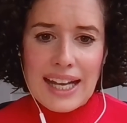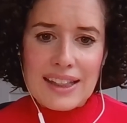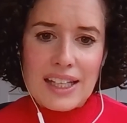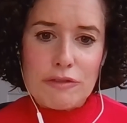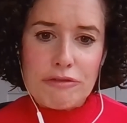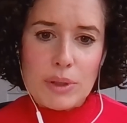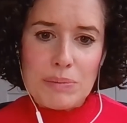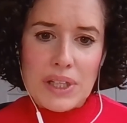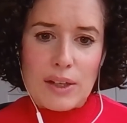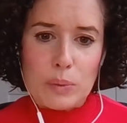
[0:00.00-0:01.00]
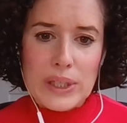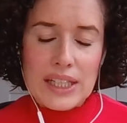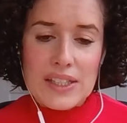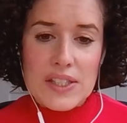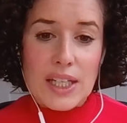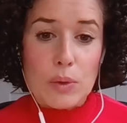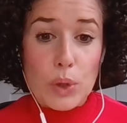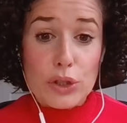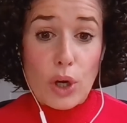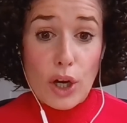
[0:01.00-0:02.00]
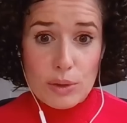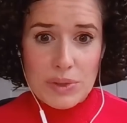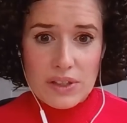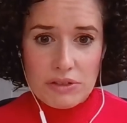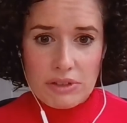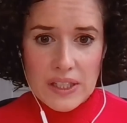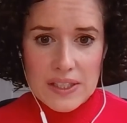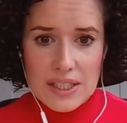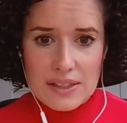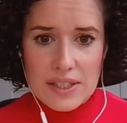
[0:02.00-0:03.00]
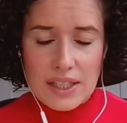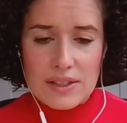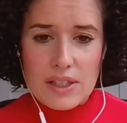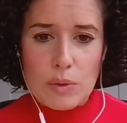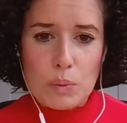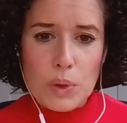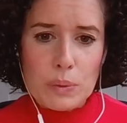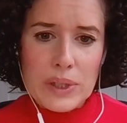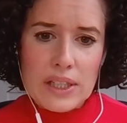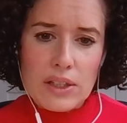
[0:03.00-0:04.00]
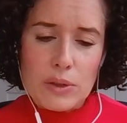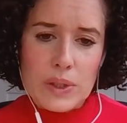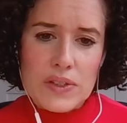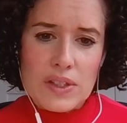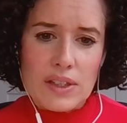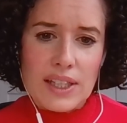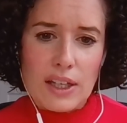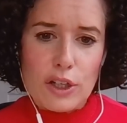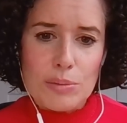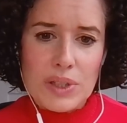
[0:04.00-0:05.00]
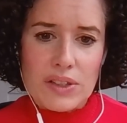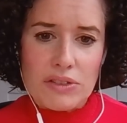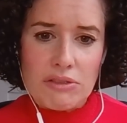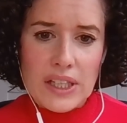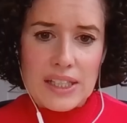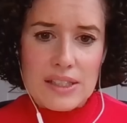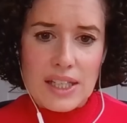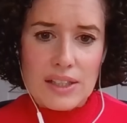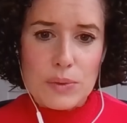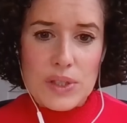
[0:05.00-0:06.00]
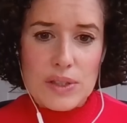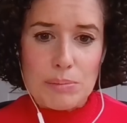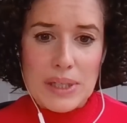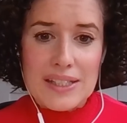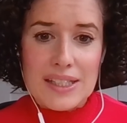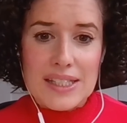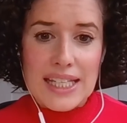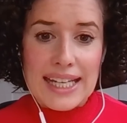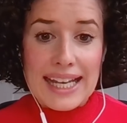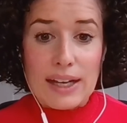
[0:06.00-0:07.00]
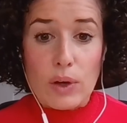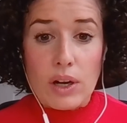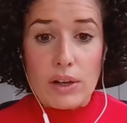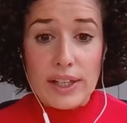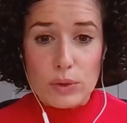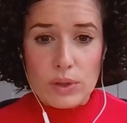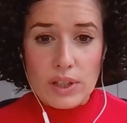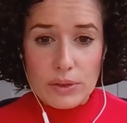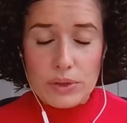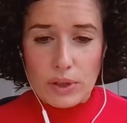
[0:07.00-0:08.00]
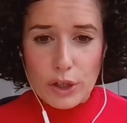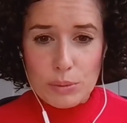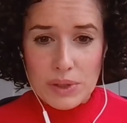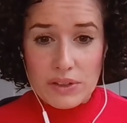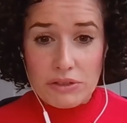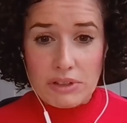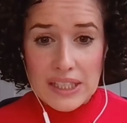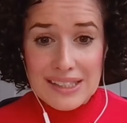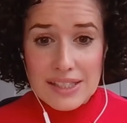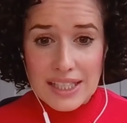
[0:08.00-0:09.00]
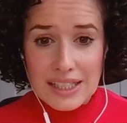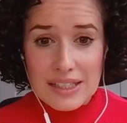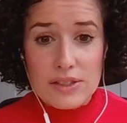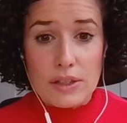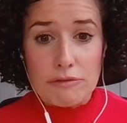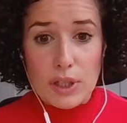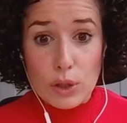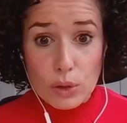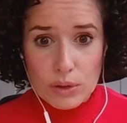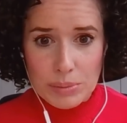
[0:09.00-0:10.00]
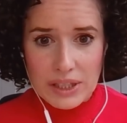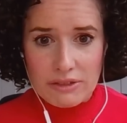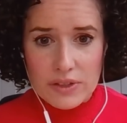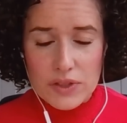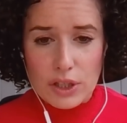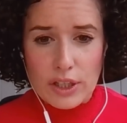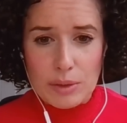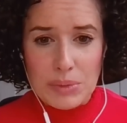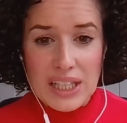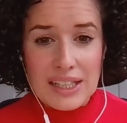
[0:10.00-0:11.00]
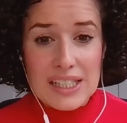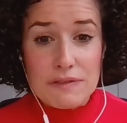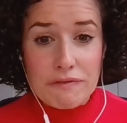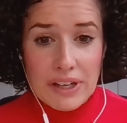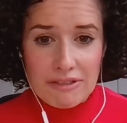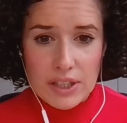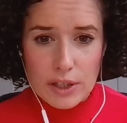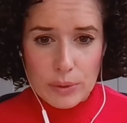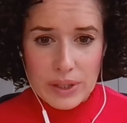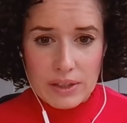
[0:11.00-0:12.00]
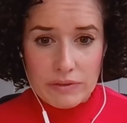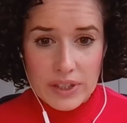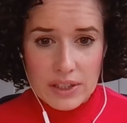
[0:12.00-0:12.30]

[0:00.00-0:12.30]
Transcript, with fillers: And then from that, we can say what your omega three index is. And what we know is that the omega three index, which is basically saying how high or low your omega three intake is over a long period of time, is very low in